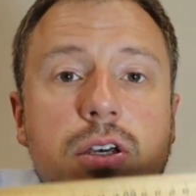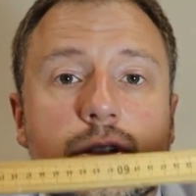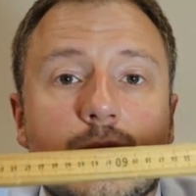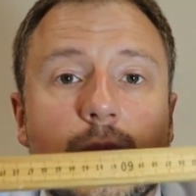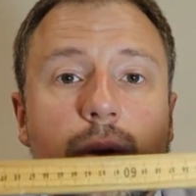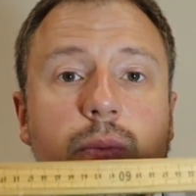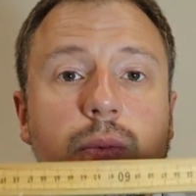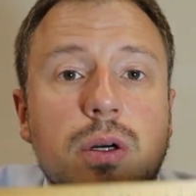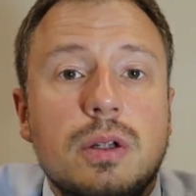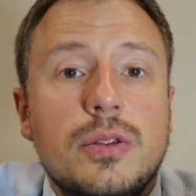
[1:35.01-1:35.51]

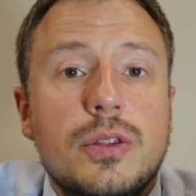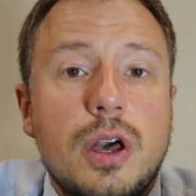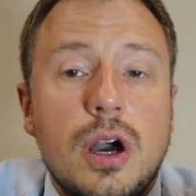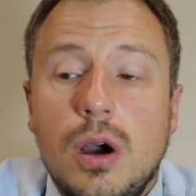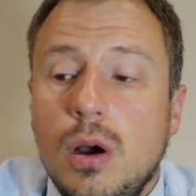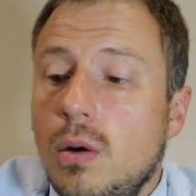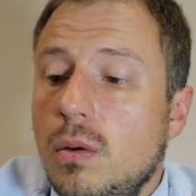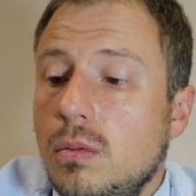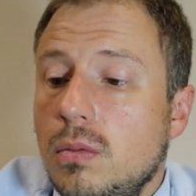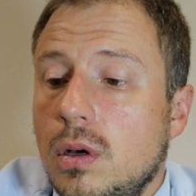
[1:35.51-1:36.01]
So we will
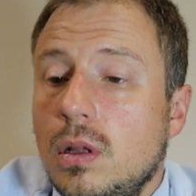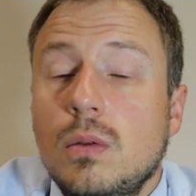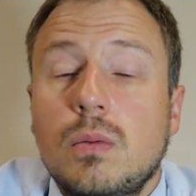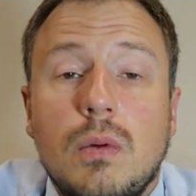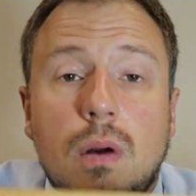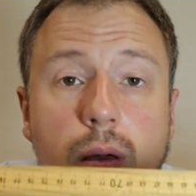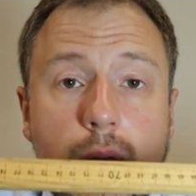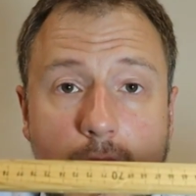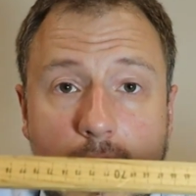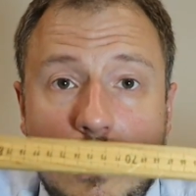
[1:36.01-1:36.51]
know,
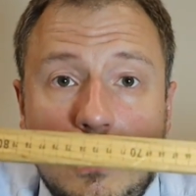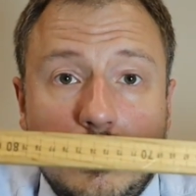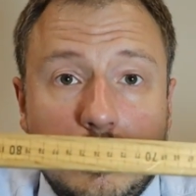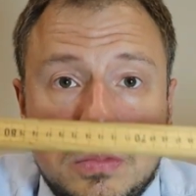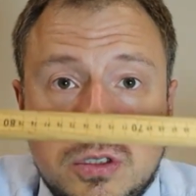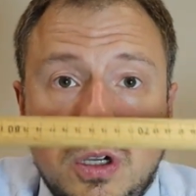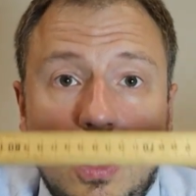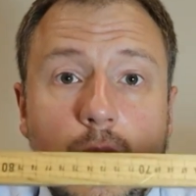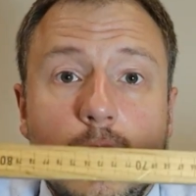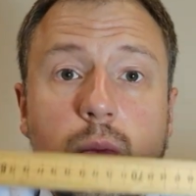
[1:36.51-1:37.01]
well, how
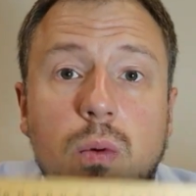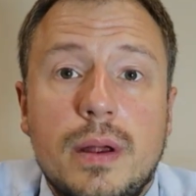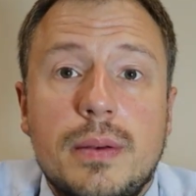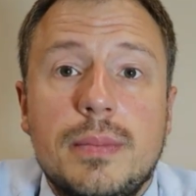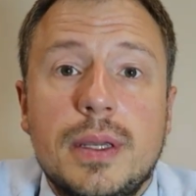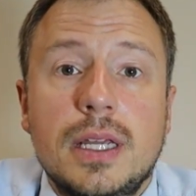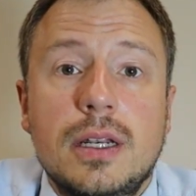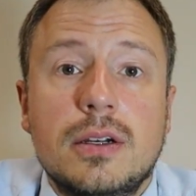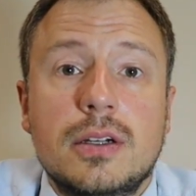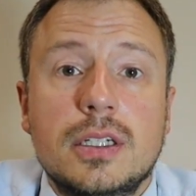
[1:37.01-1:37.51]
tall
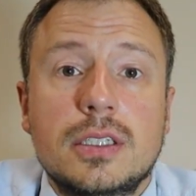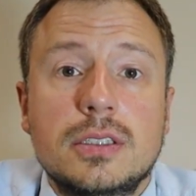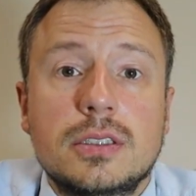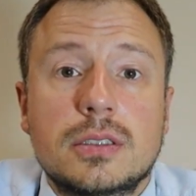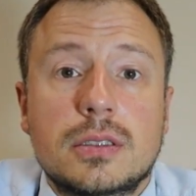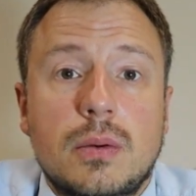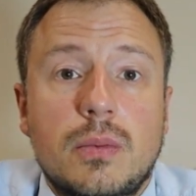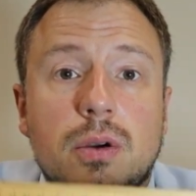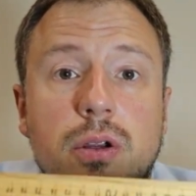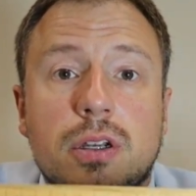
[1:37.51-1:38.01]
1 meter
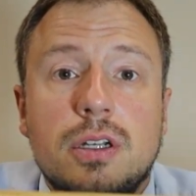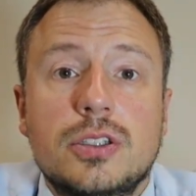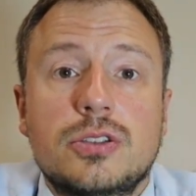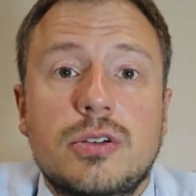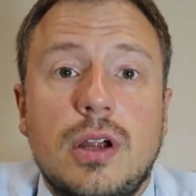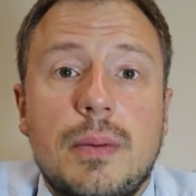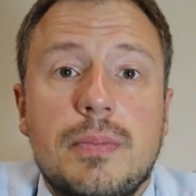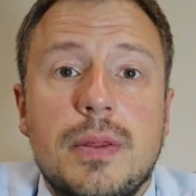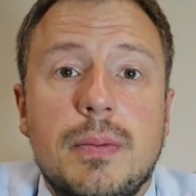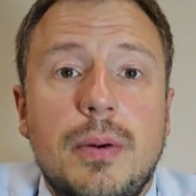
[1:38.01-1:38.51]
is, and we're gonna
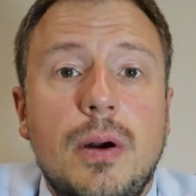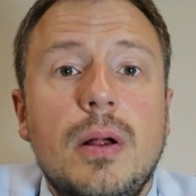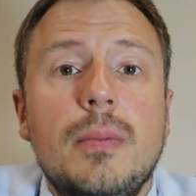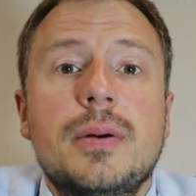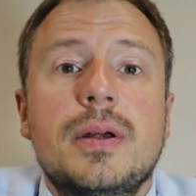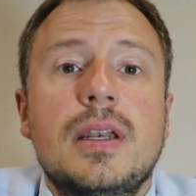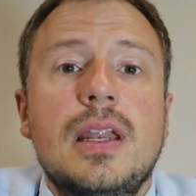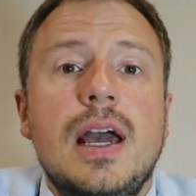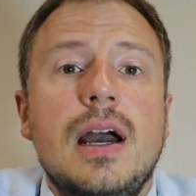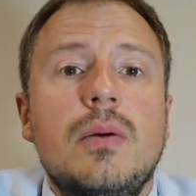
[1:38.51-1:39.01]
drop the
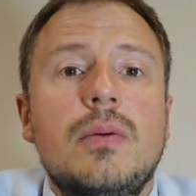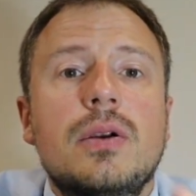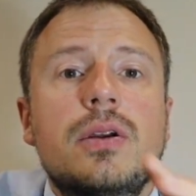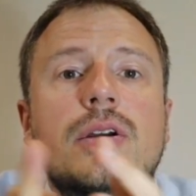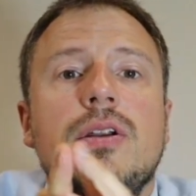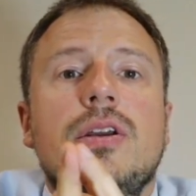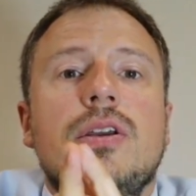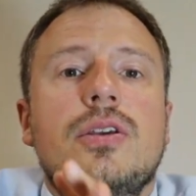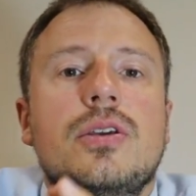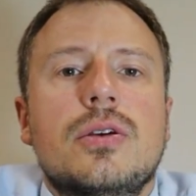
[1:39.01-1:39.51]
ball, but now we're
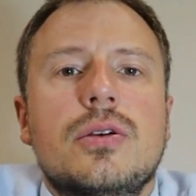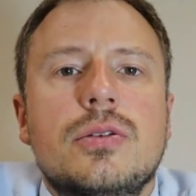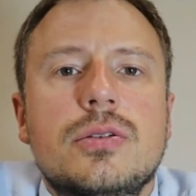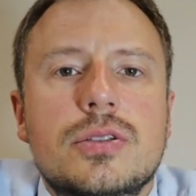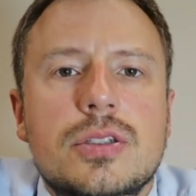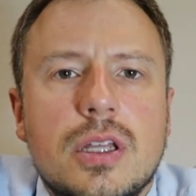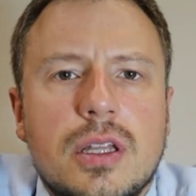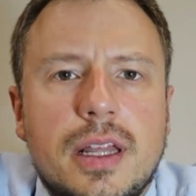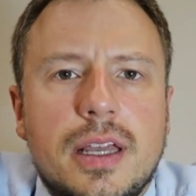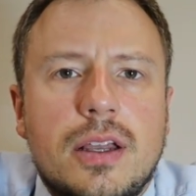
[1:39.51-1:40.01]
gonna
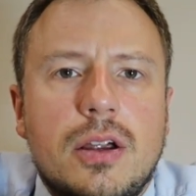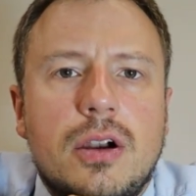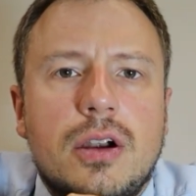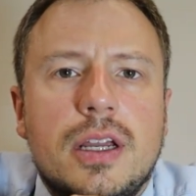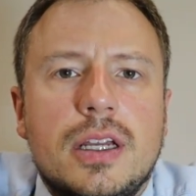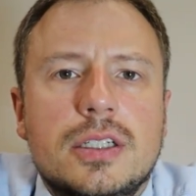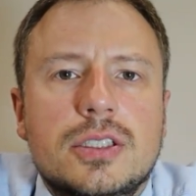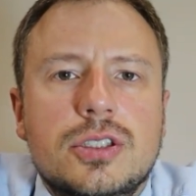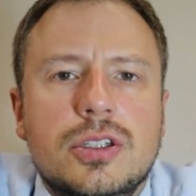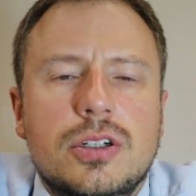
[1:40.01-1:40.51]
use like
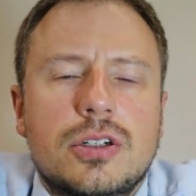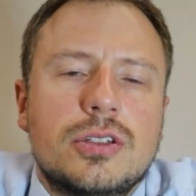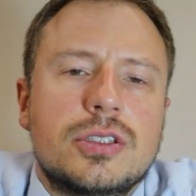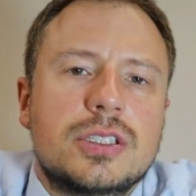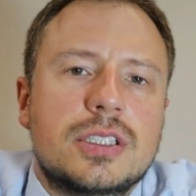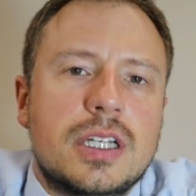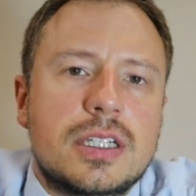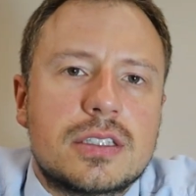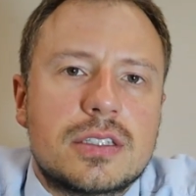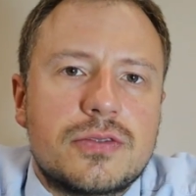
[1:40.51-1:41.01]
our
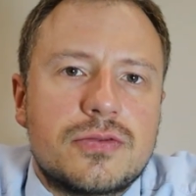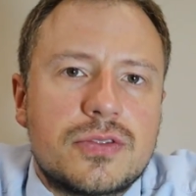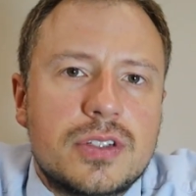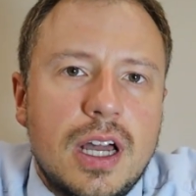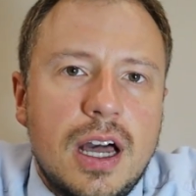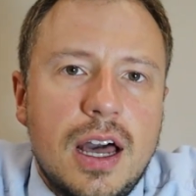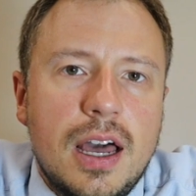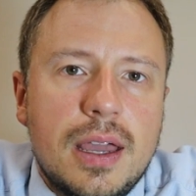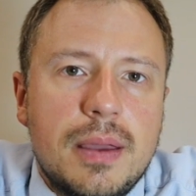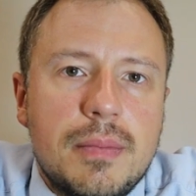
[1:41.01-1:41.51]
internal sense of
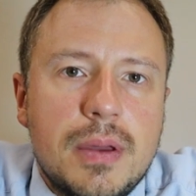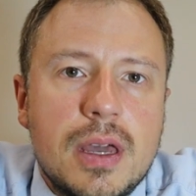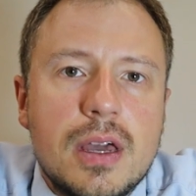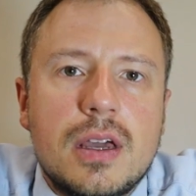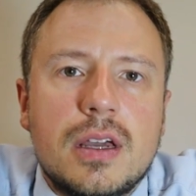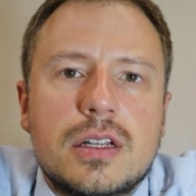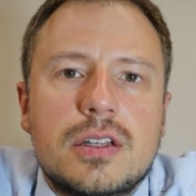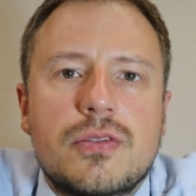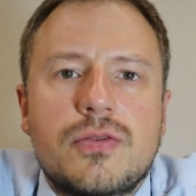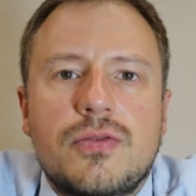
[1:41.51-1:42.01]
time
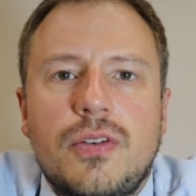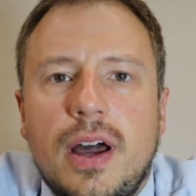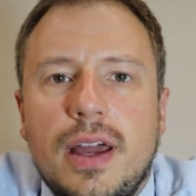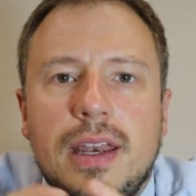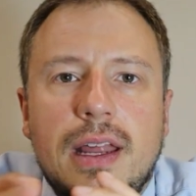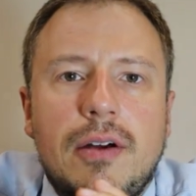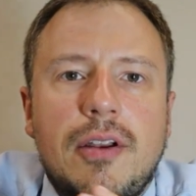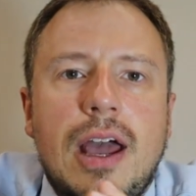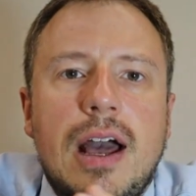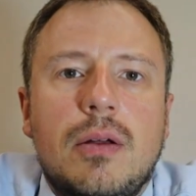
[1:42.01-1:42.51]
to
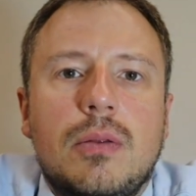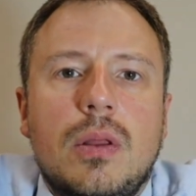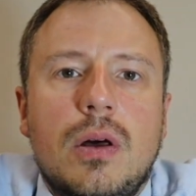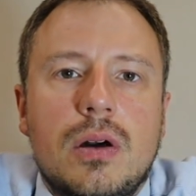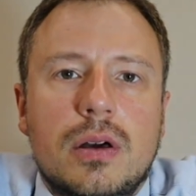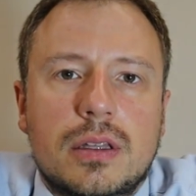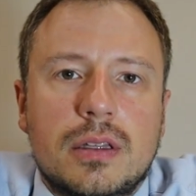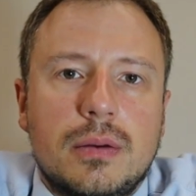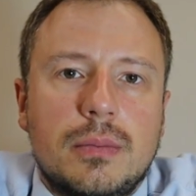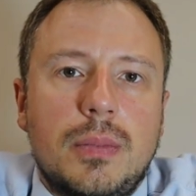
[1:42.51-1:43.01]
find out how
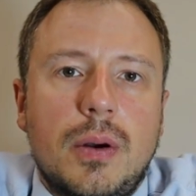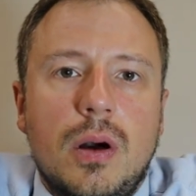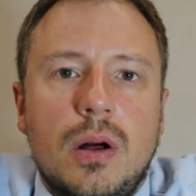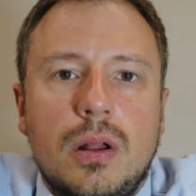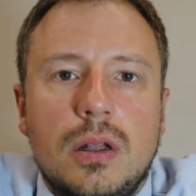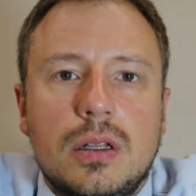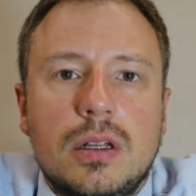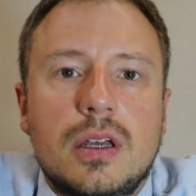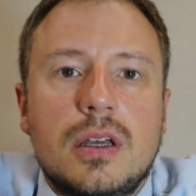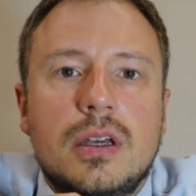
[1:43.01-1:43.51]
long the
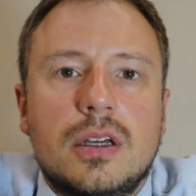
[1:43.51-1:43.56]
ball